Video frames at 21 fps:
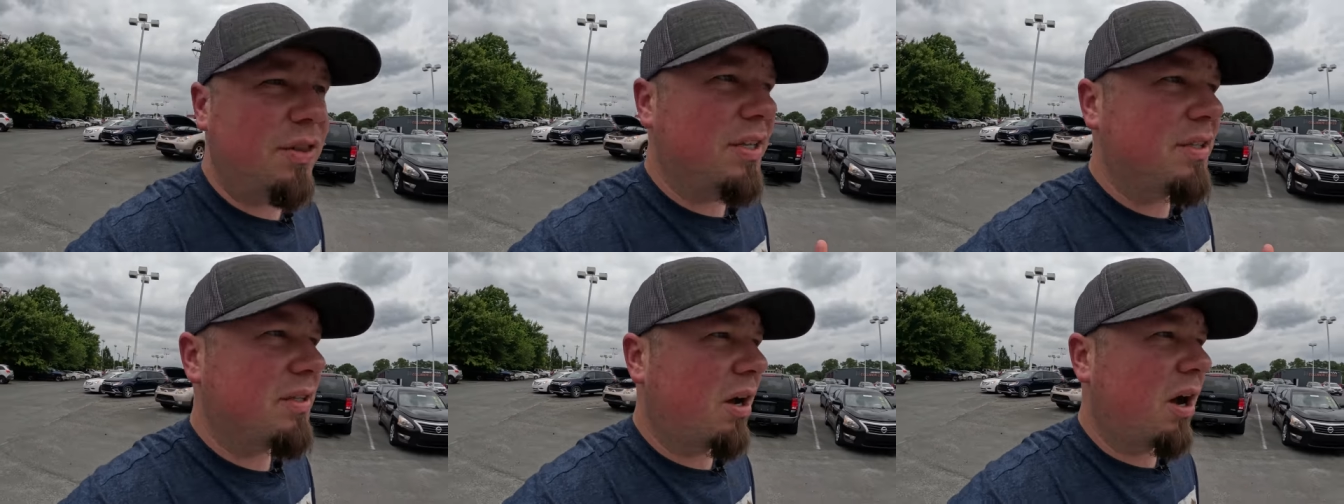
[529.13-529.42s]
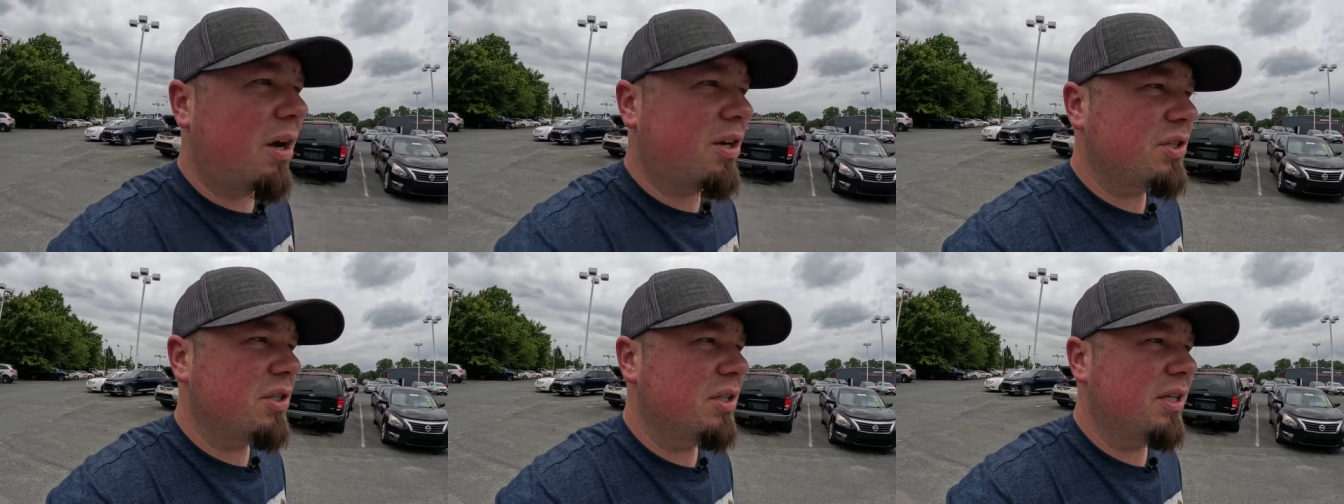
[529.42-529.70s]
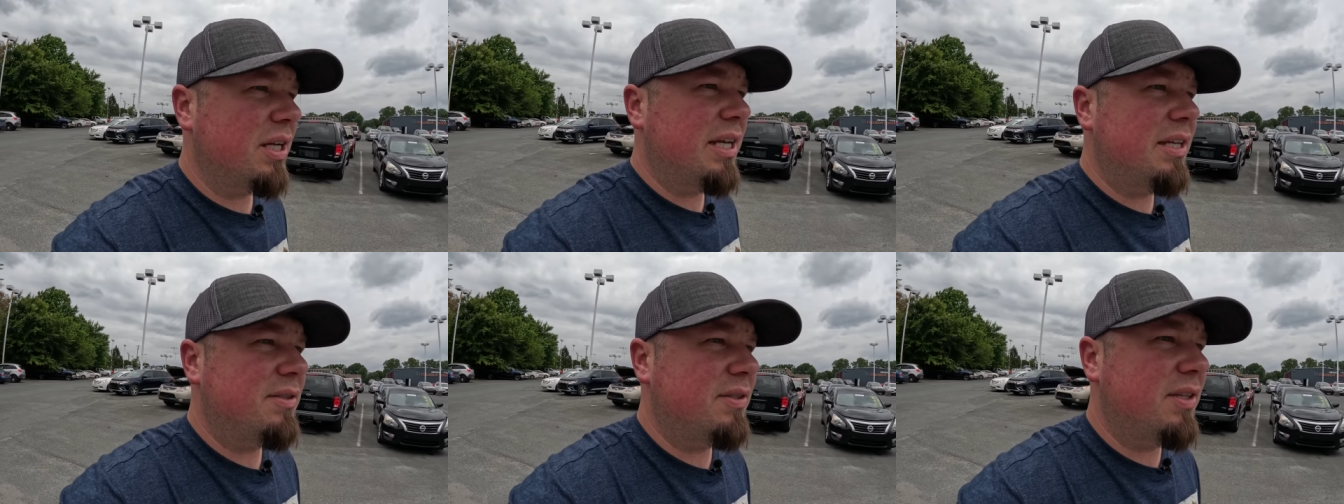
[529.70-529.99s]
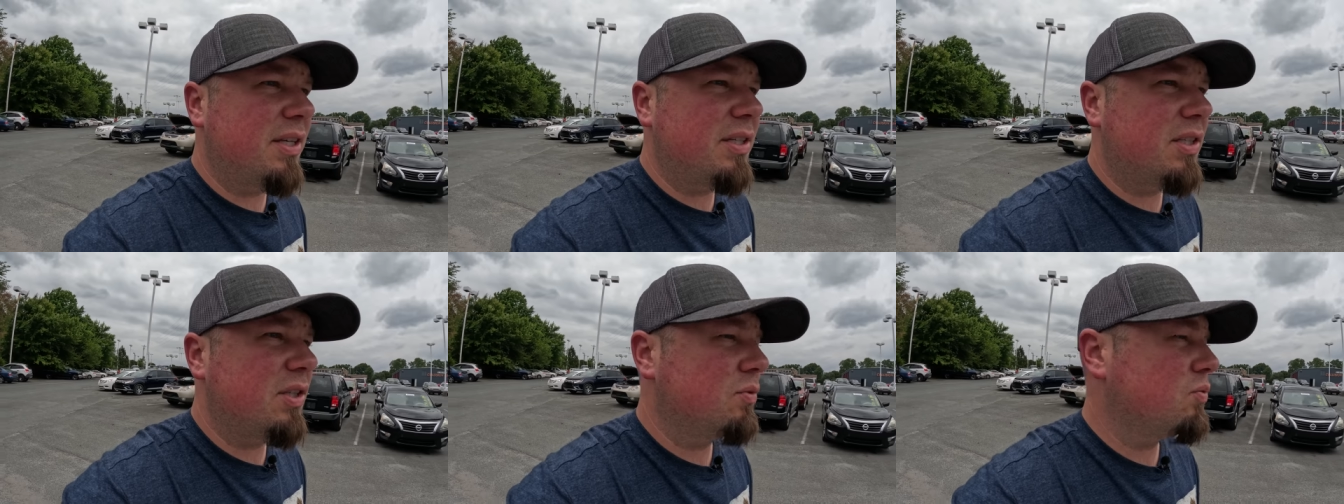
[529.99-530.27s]
this auction is
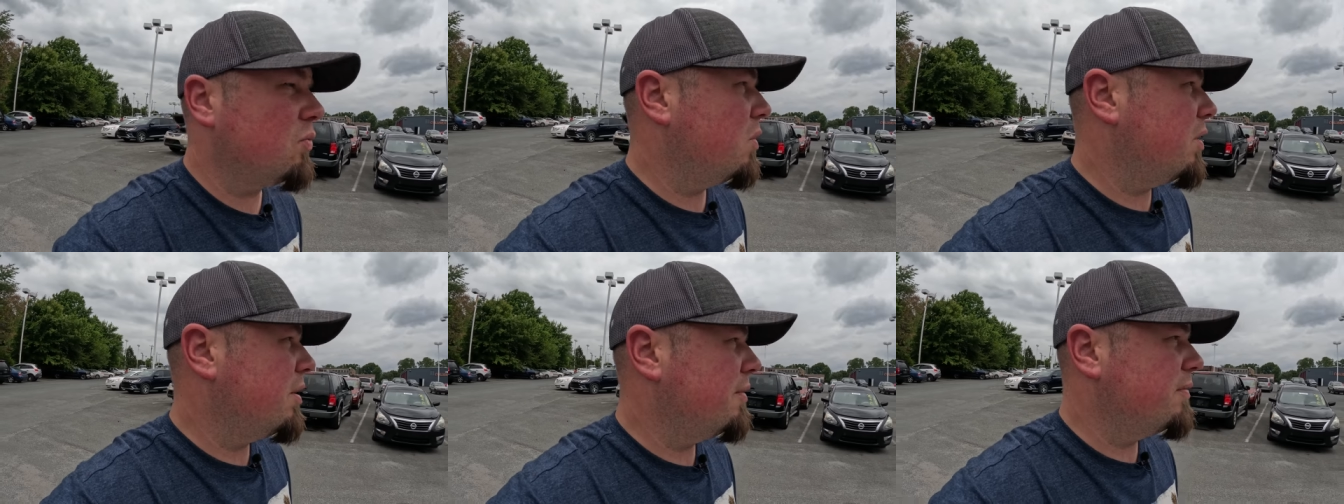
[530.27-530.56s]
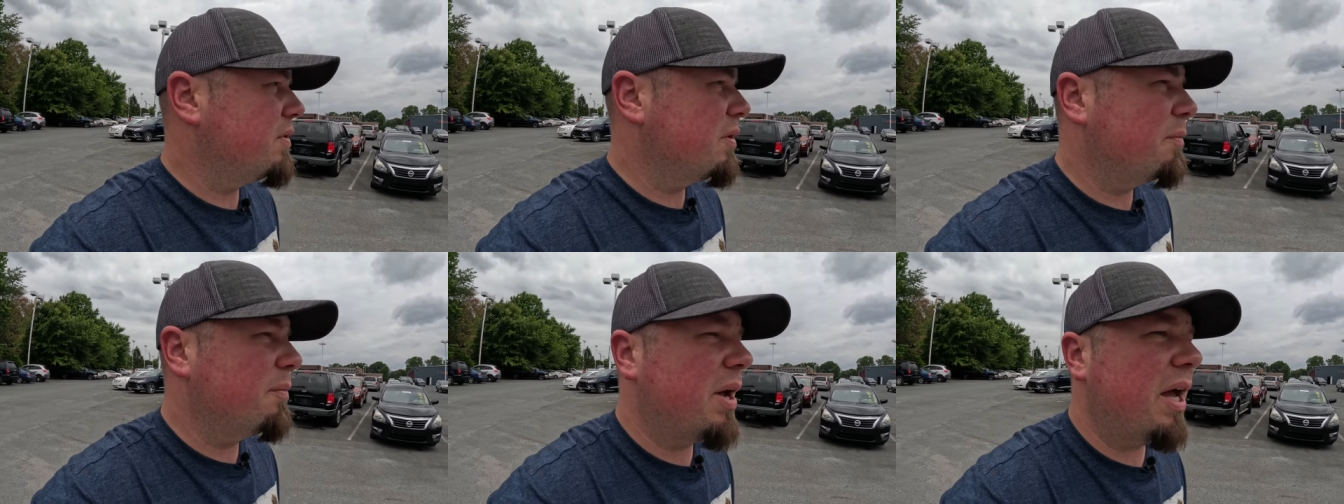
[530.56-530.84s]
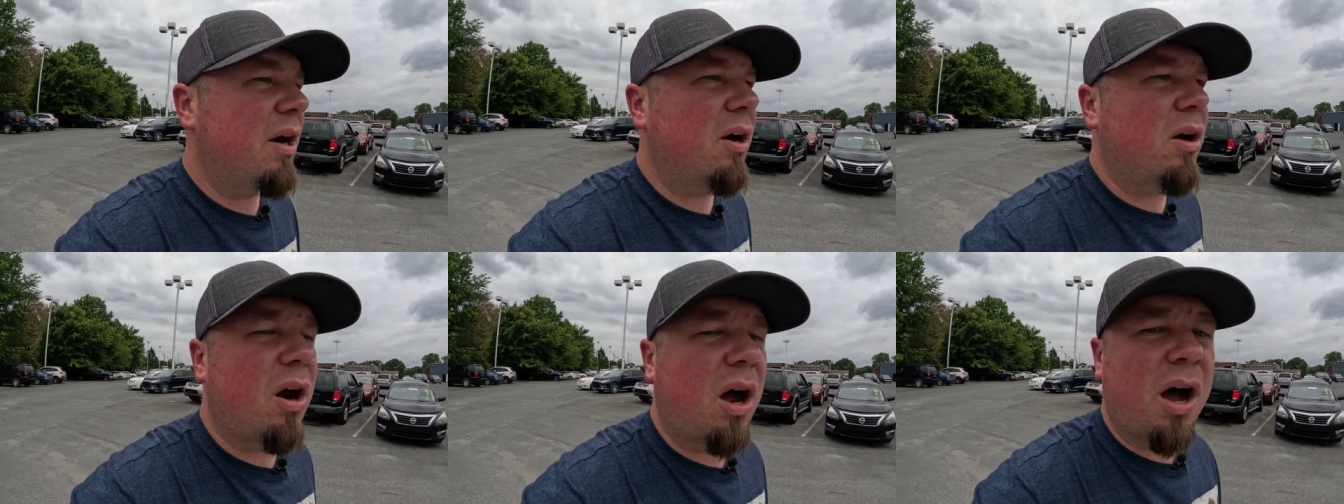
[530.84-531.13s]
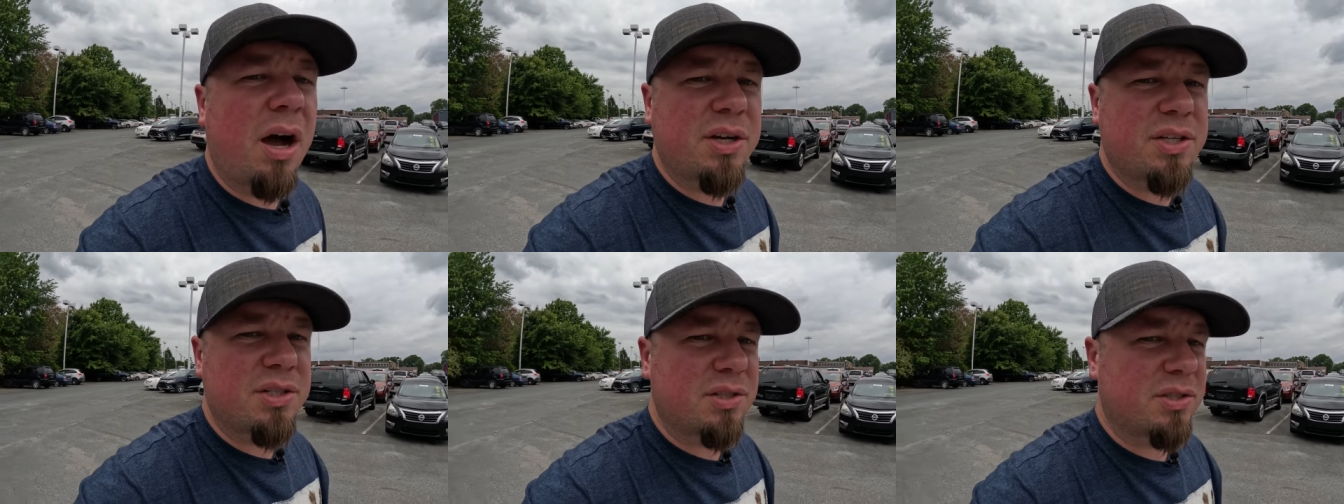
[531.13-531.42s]
this is one of the better
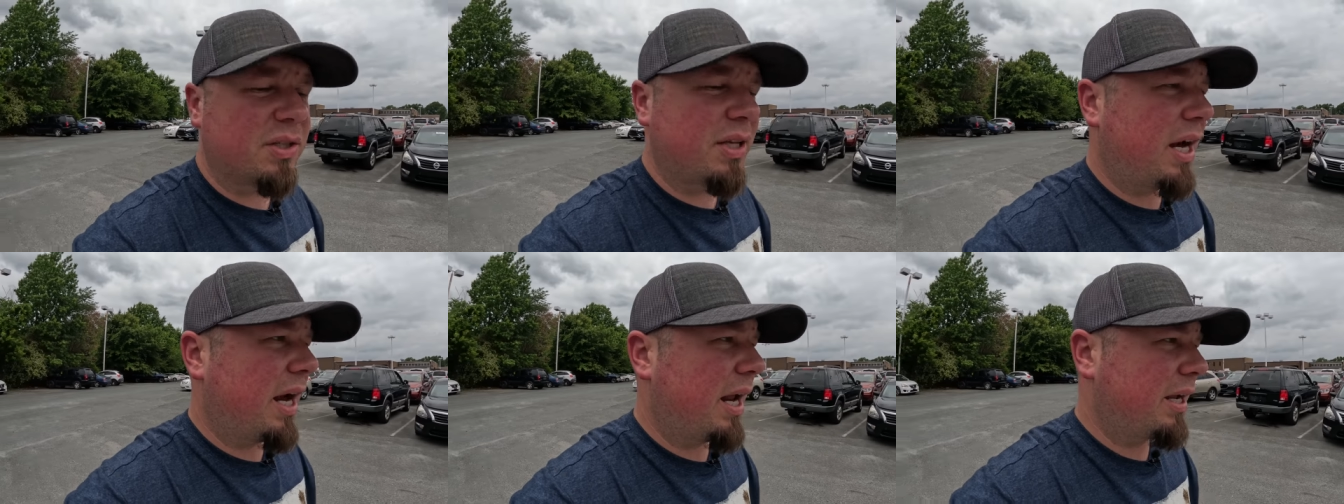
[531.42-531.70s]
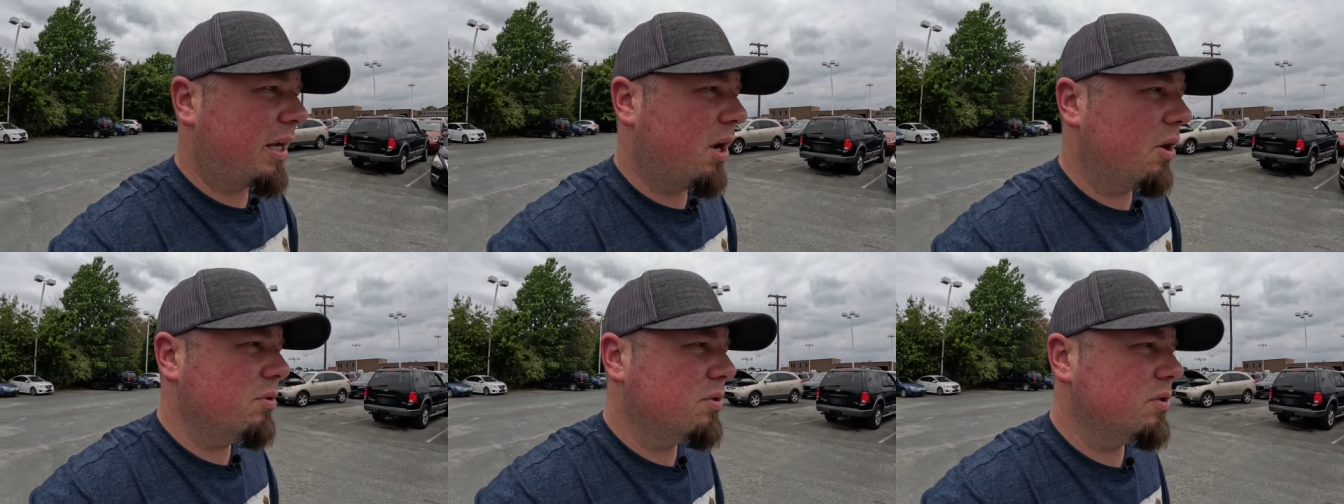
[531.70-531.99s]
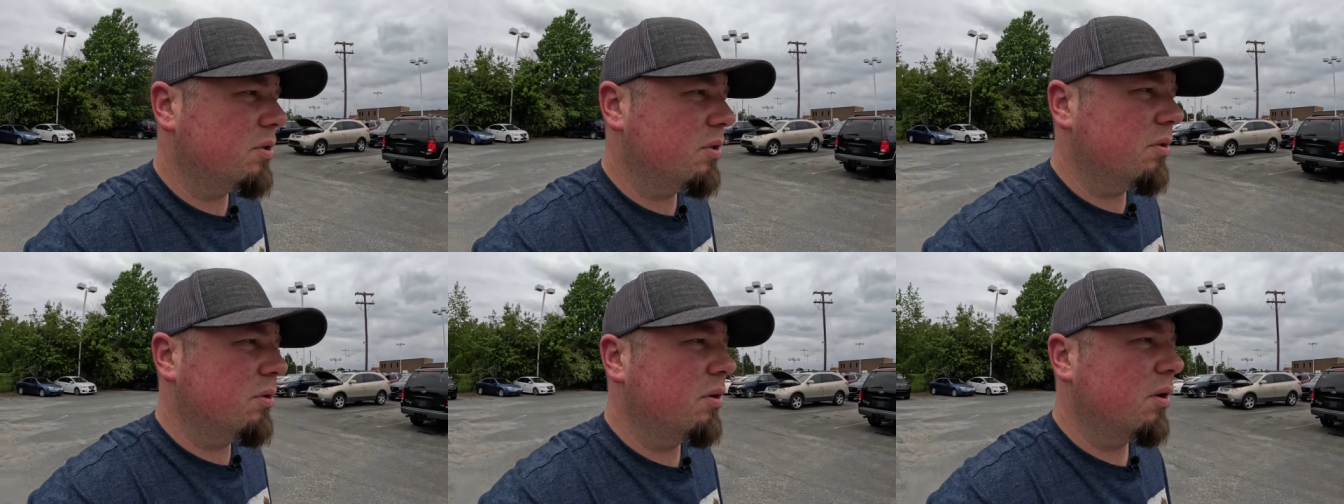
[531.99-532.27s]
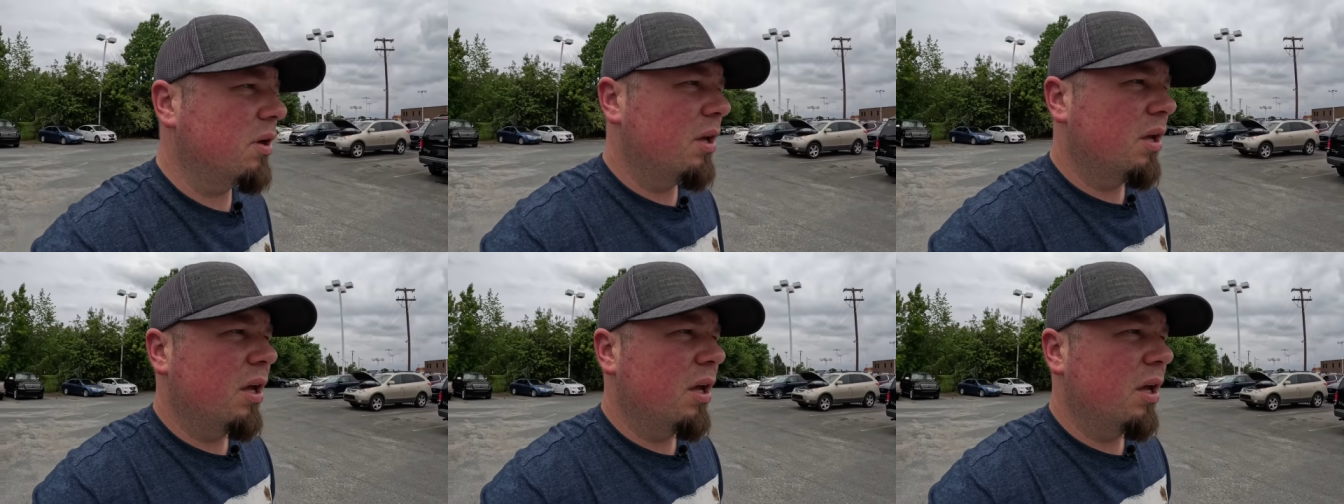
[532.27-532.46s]
auctions that I go to.